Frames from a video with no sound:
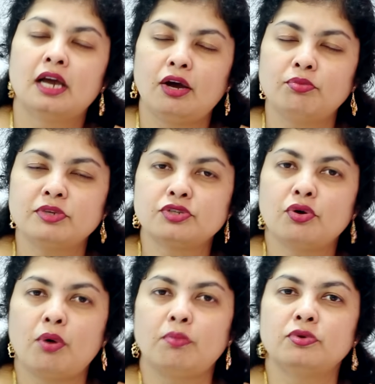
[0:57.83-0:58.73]
how much the
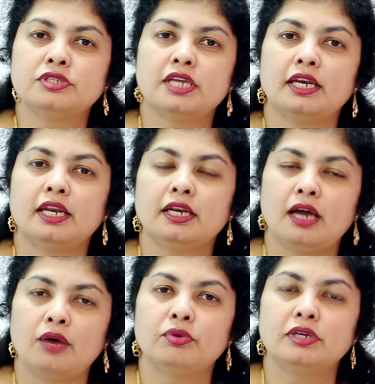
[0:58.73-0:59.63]
hormones and
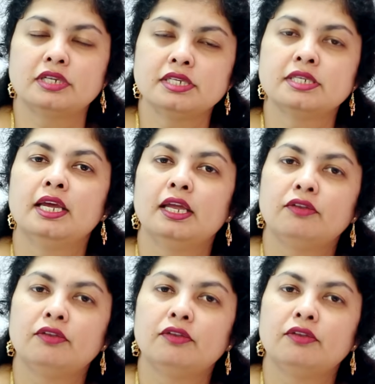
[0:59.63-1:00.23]
how it is.